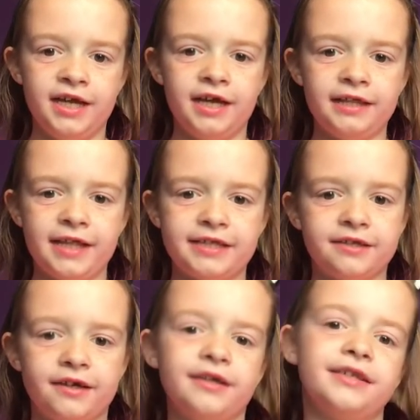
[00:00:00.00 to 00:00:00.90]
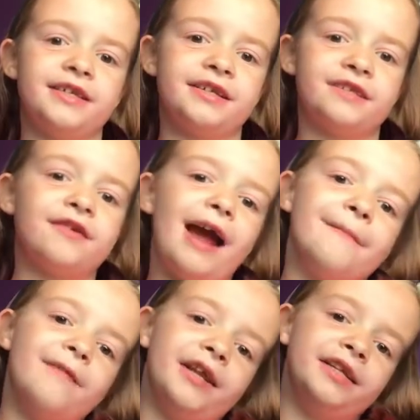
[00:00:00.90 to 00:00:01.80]
Hit that
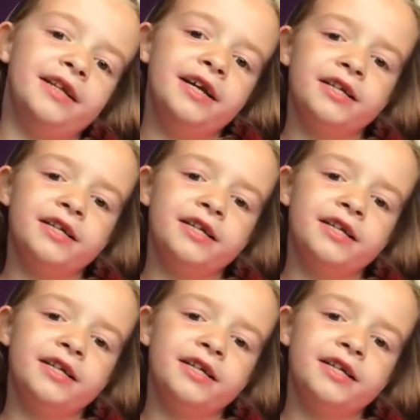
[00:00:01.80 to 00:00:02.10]
subscribe button.